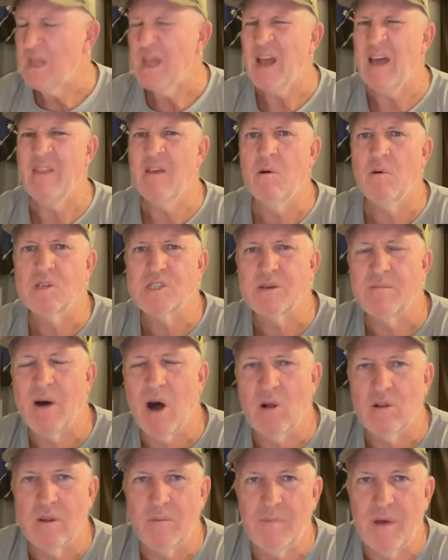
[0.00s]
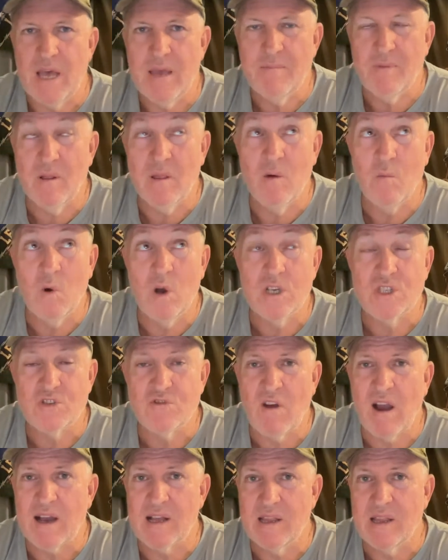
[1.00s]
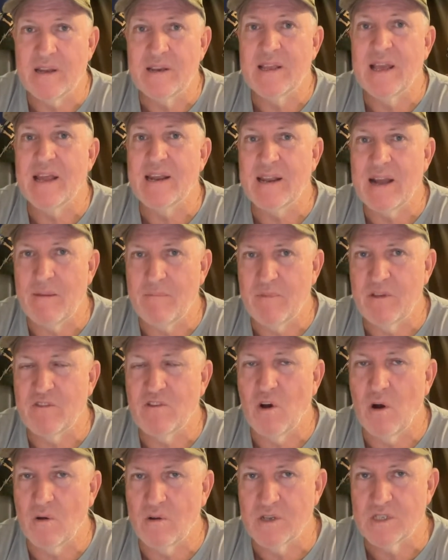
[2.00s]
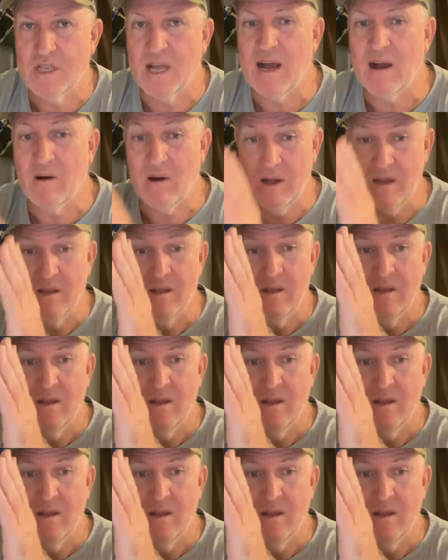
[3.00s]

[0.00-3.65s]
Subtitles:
and there were some older people that were struggling getting up the top because they were